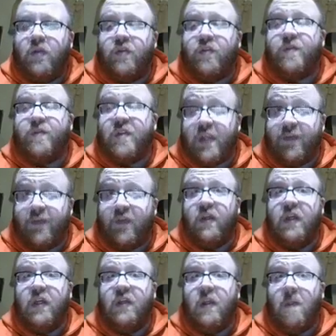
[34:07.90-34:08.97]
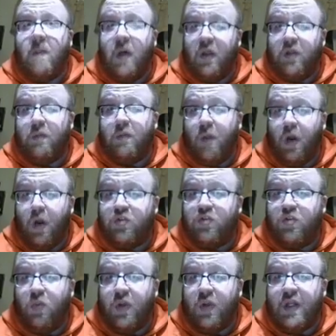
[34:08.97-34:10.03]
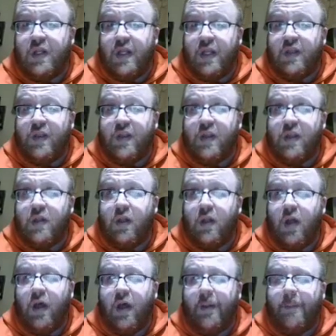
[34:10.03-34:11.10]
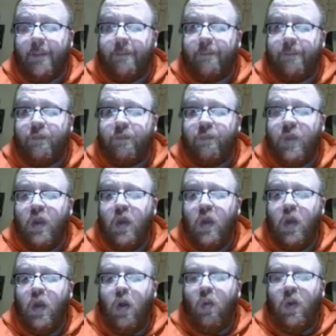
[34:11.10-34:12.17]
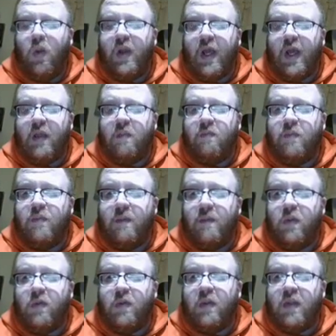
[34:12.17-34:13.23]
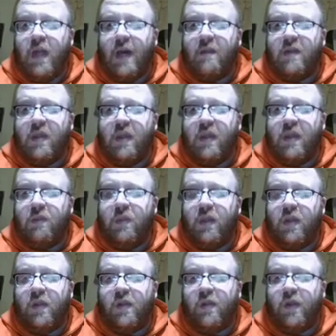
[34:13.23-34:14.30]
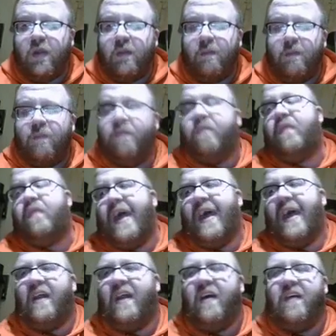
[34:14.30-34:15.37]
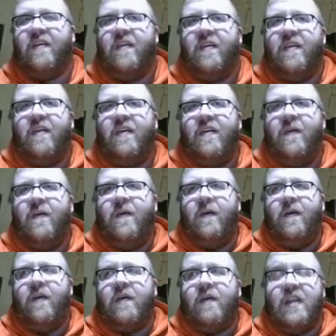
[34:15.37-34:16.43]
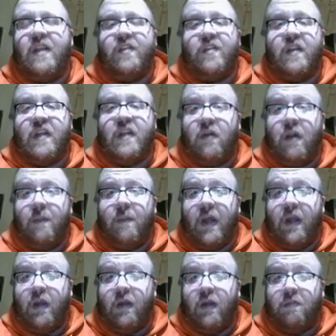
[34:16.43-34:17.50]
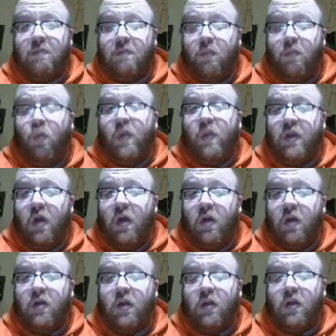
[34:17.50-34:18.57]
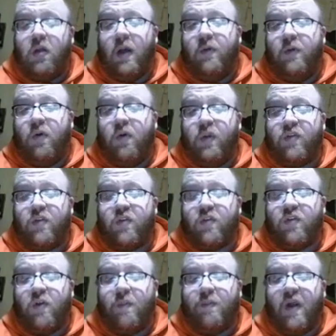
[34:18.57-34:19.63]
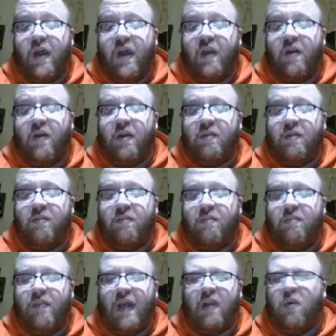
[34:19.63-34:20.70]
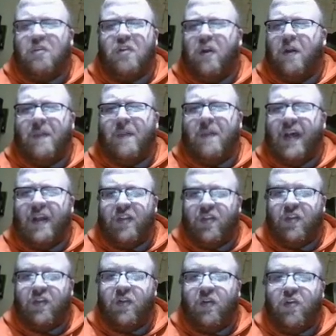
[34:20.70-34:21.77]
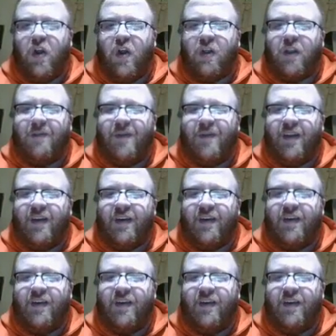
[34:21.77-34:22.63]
specifically the month March 2019, when I debuted in comedy, because I had a little incident about a couple of weeks or so prior, and I don't want to talk about it because it's a little dark, but